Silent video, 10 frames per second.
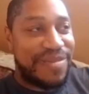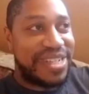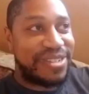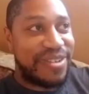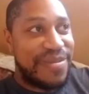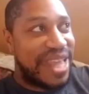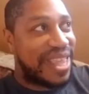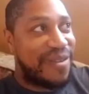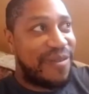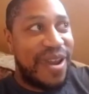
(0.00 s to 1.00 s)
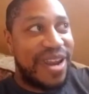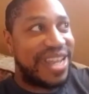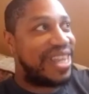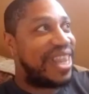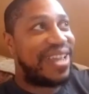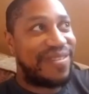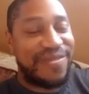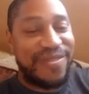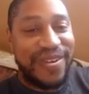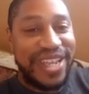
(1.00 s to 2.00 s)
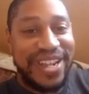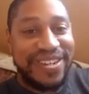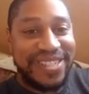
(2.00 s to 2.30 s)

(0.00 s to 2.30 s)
screaming that they wanted like for years and